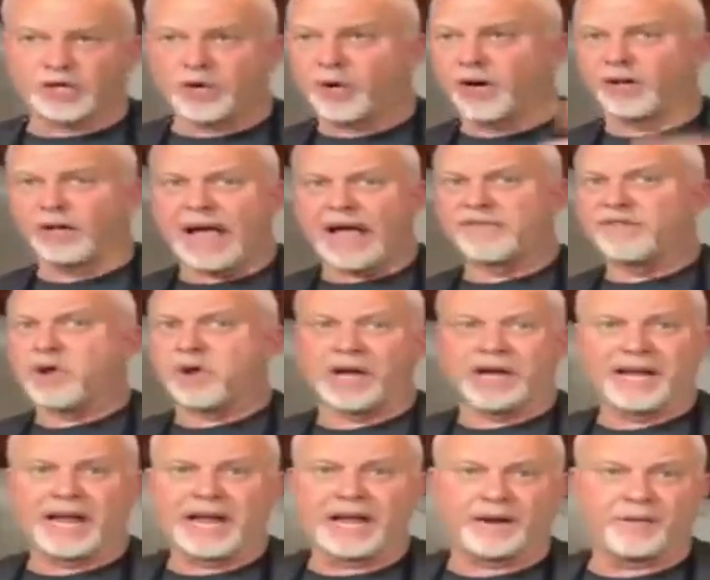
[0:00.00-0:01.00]
doing a live
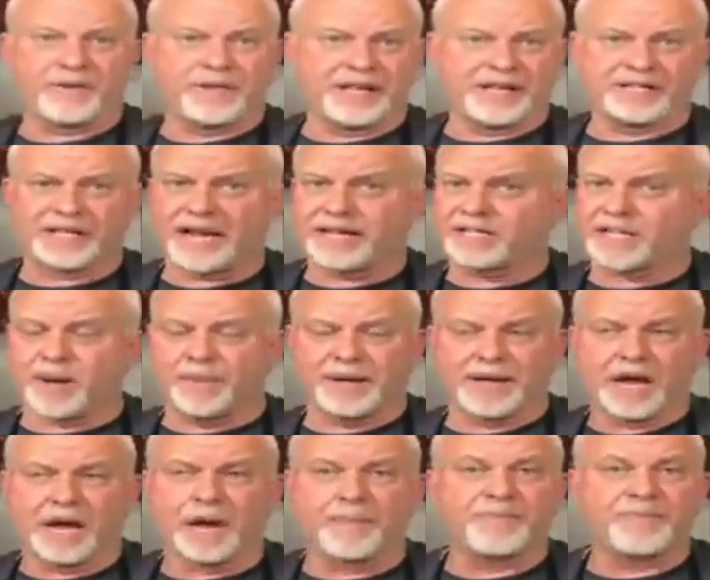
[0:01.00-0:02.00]
cooking gig with these guys
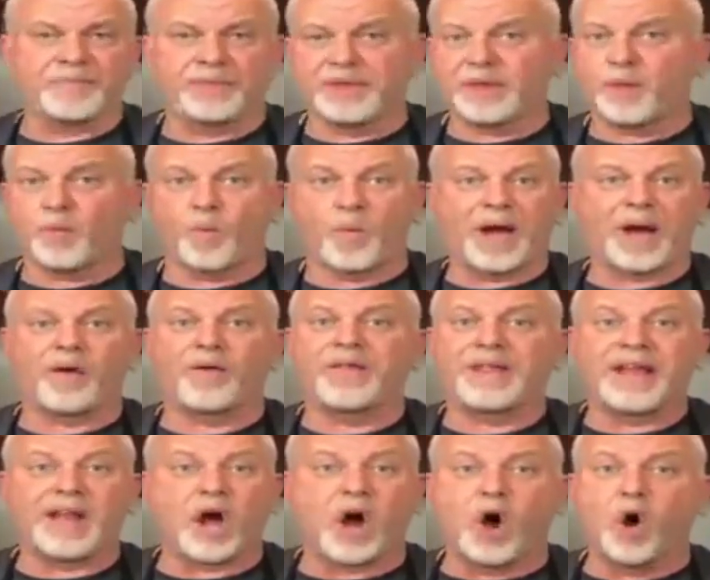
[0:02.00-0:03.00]
coming up. We're
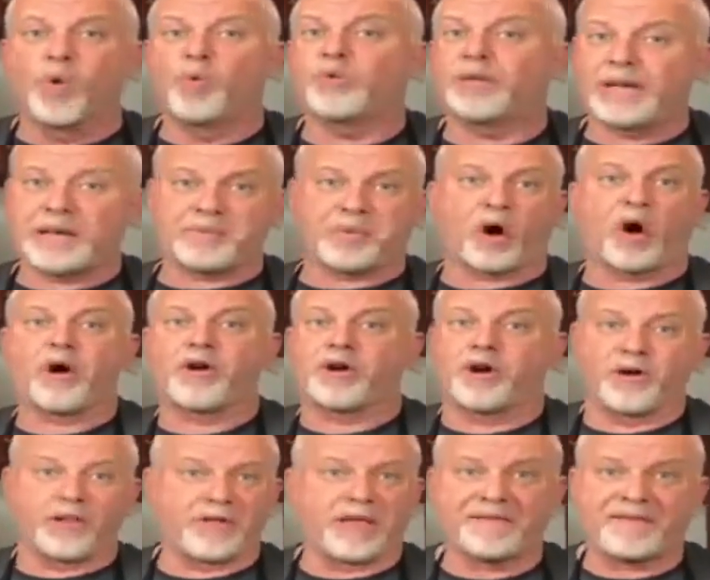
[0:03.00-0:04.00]
the only
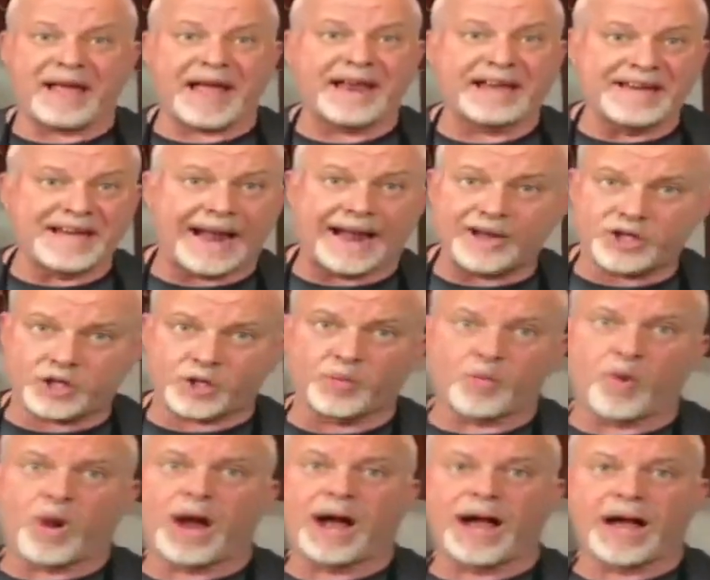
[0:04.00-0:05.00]
partner that they've had
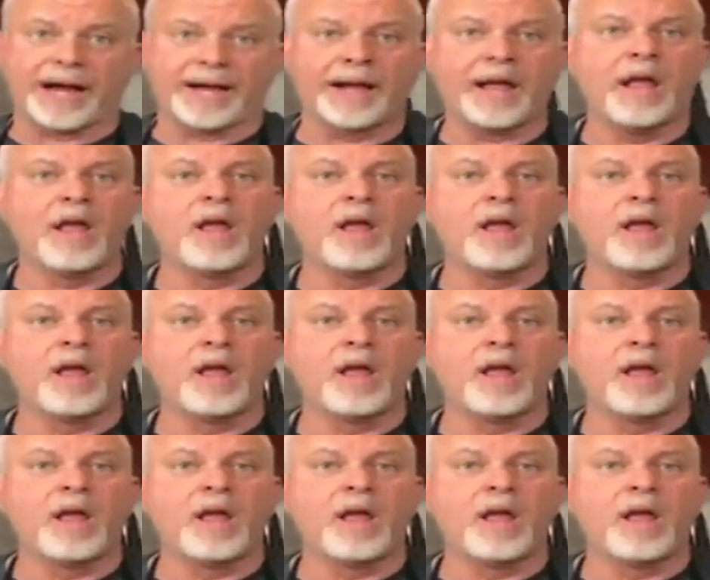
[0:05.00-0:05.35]
nationwide.